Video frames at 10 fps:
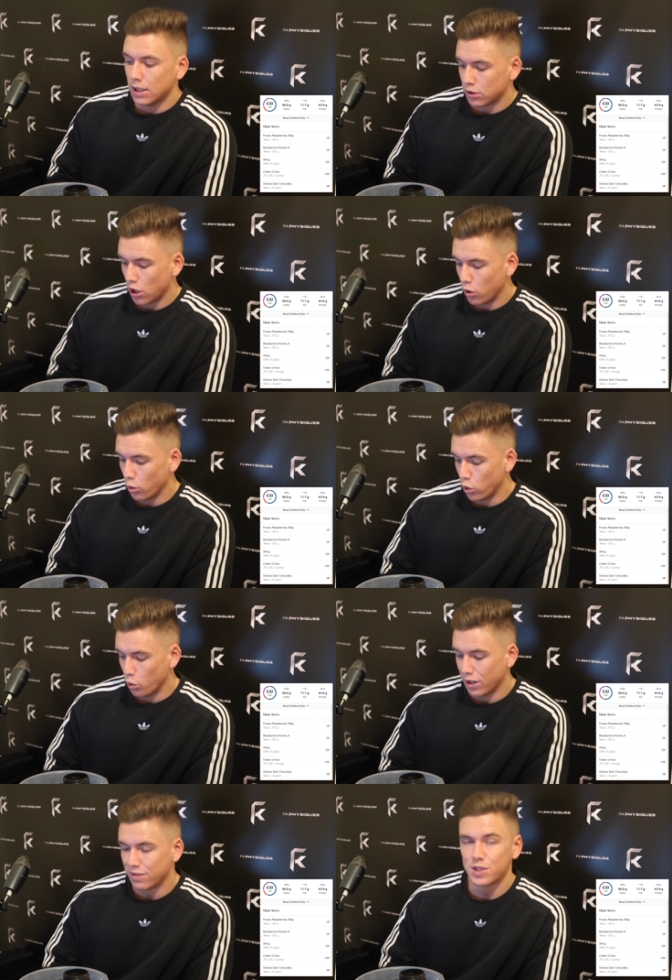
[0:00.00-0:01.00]
So you
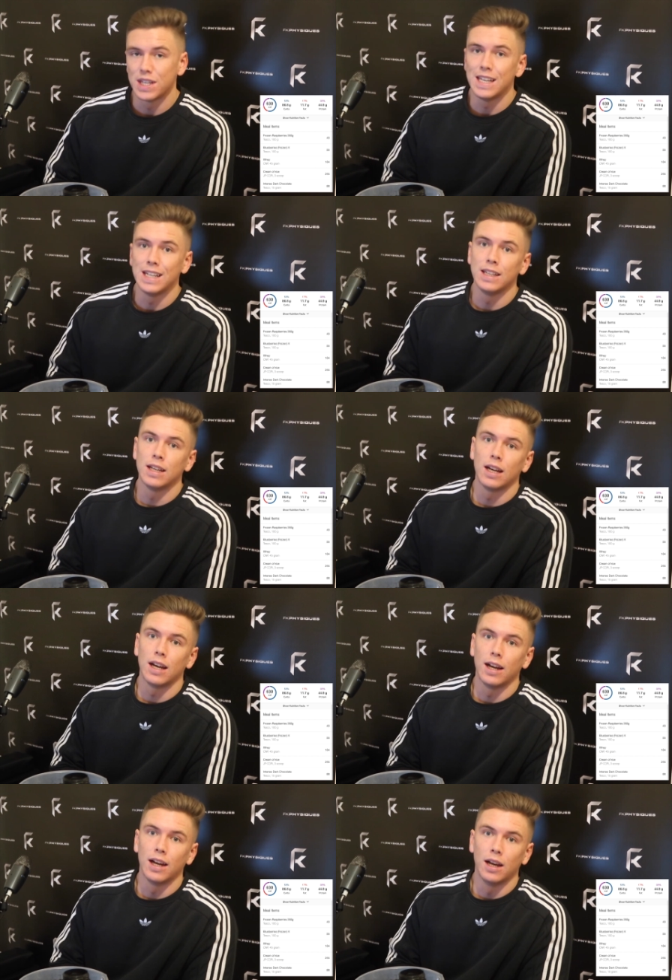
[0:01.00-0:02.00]
will have seen
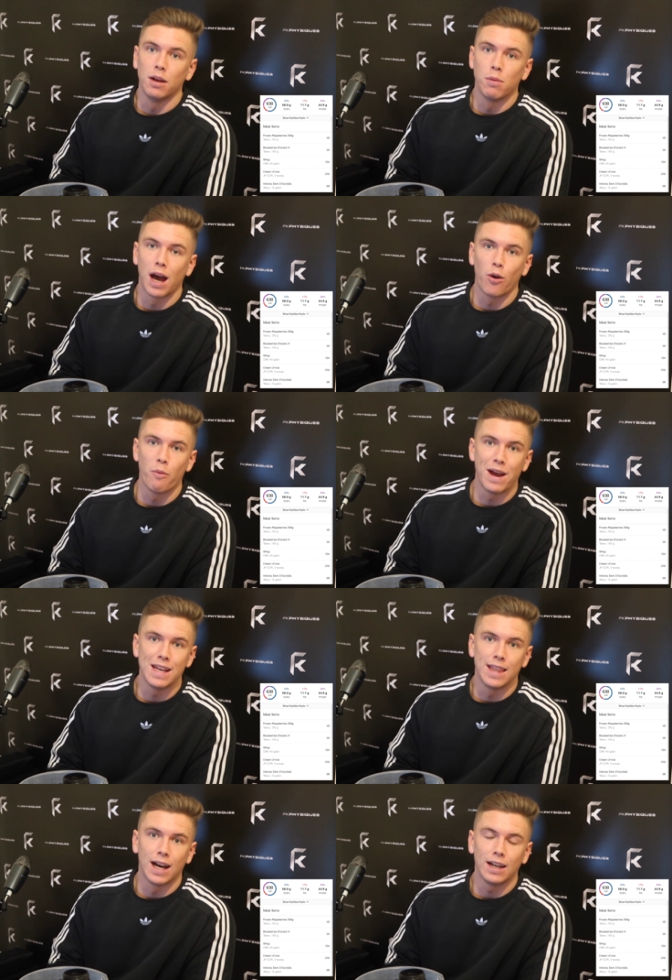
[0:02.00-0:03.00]
how I
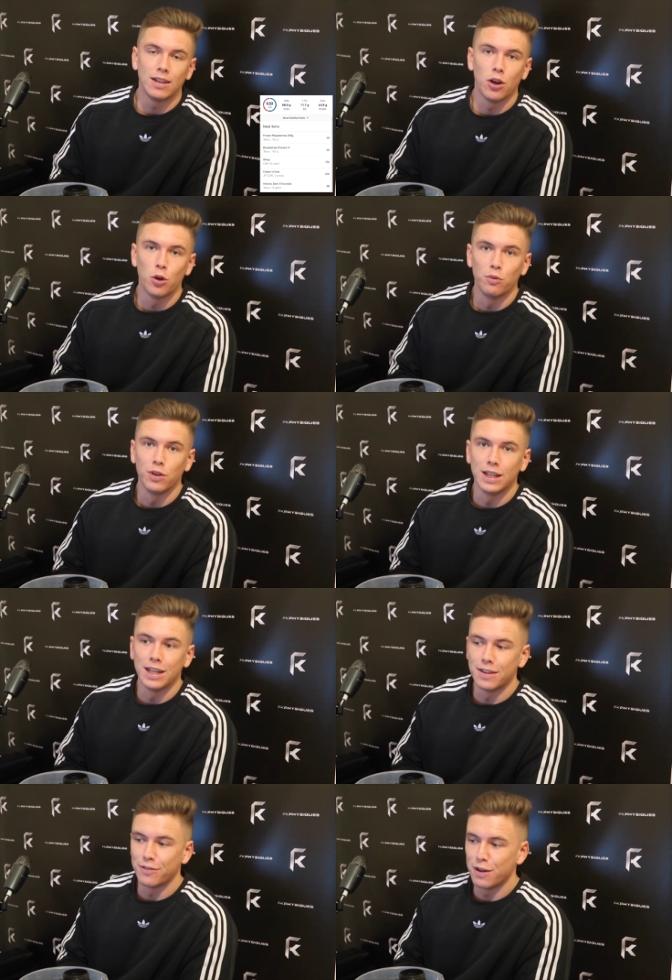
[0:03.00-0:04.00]
made that,
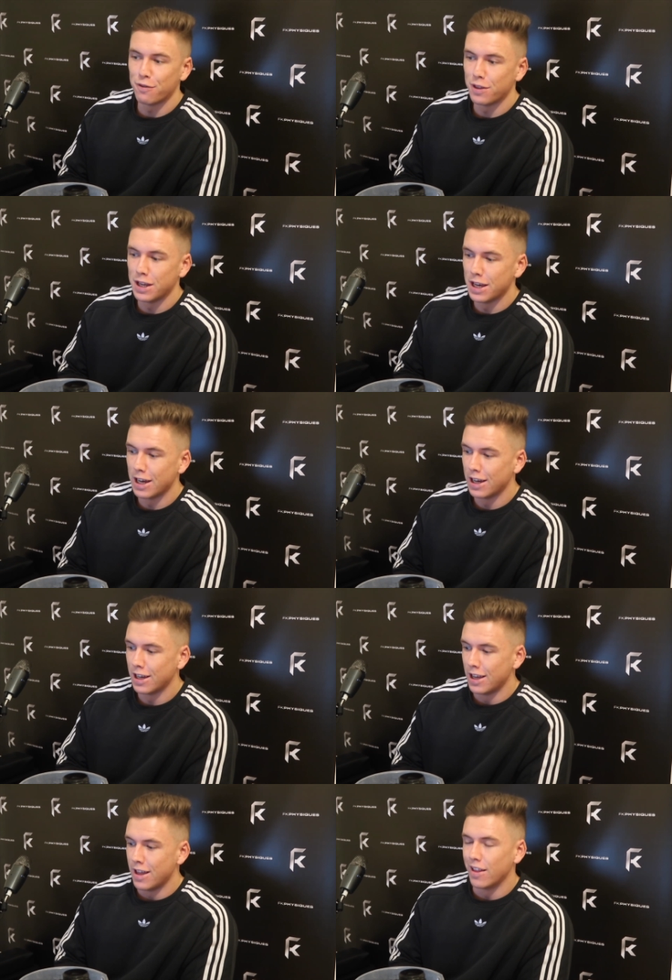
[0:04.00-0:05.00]
hopefully, if the
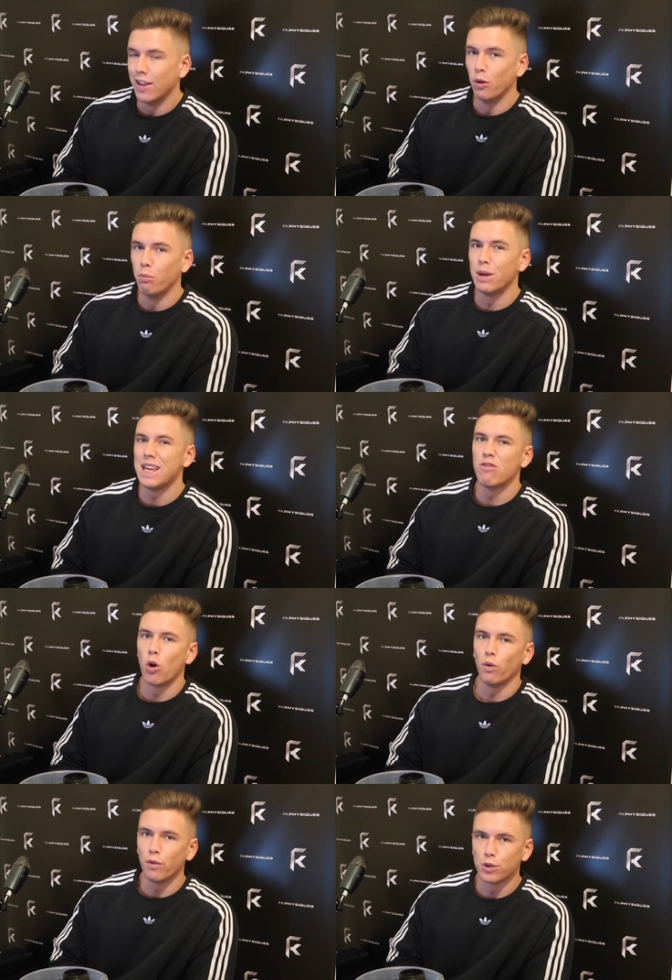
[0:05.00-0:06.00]
little
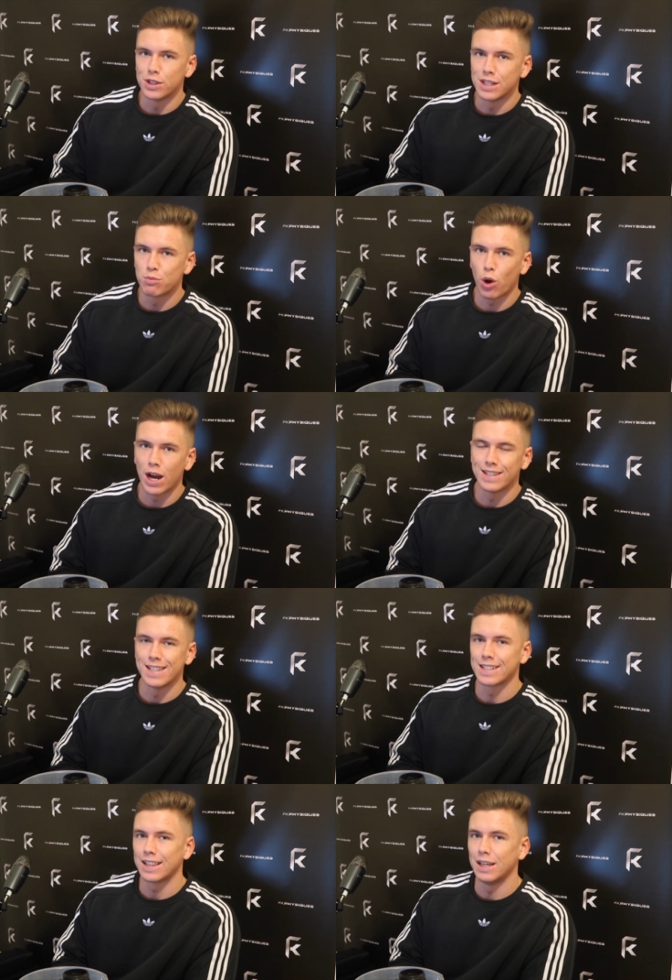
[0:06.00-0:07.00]
B-roll footage prior to
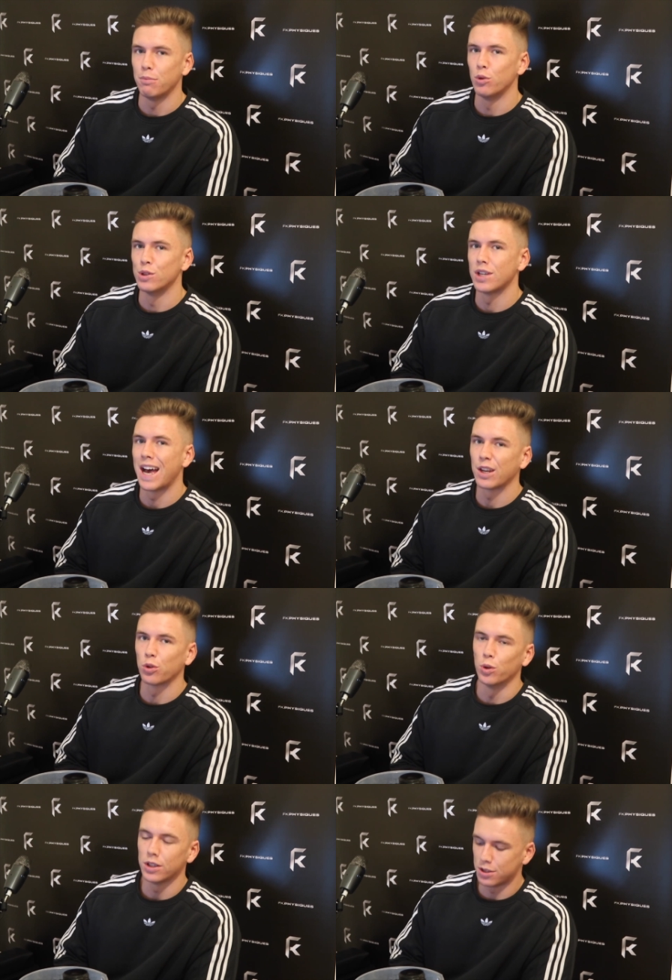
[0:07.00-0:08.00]
this clip was
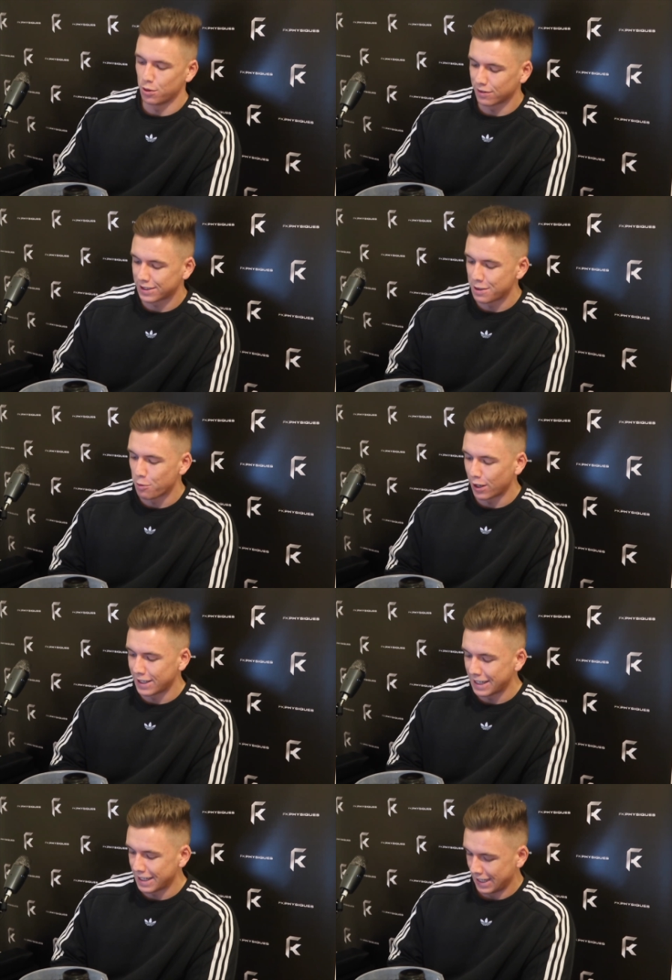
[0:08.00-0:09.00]
adequate, you will have seen what I
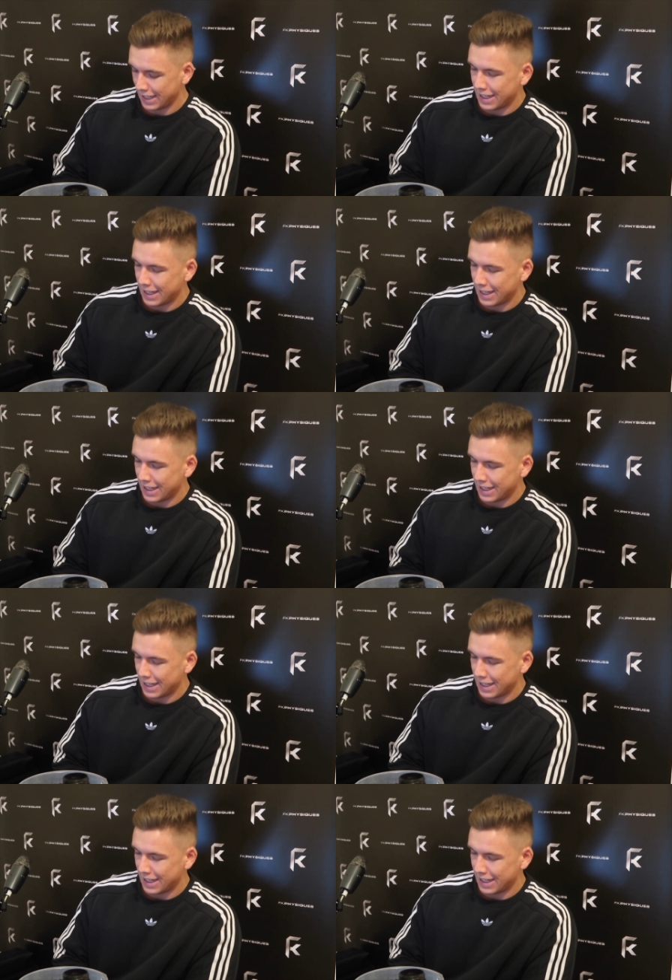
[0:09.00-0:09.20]
did.